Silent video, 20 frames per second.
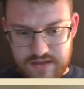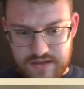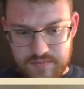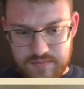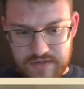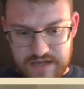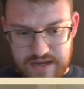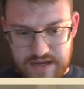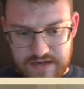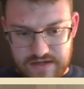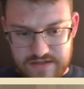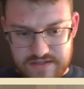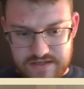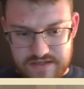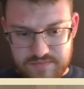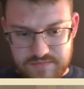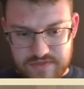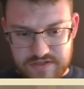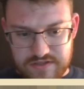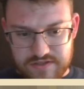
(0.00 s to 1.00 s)
I'm glad I
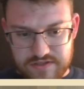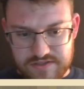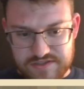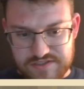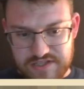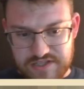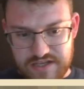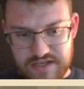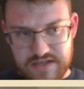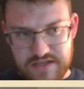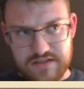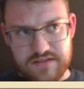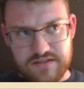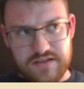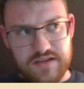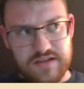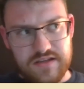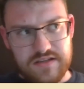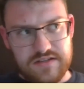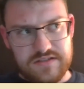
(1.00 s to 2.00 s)
did, because
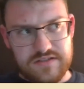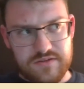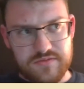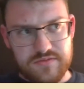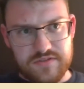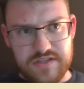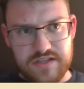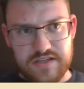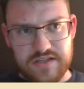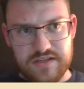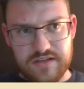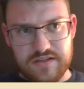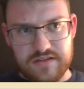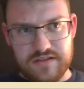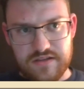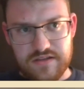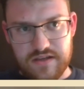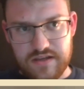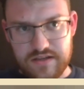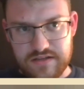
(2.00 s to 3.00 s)
I don't think
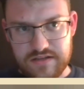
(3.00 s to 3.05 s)
I'd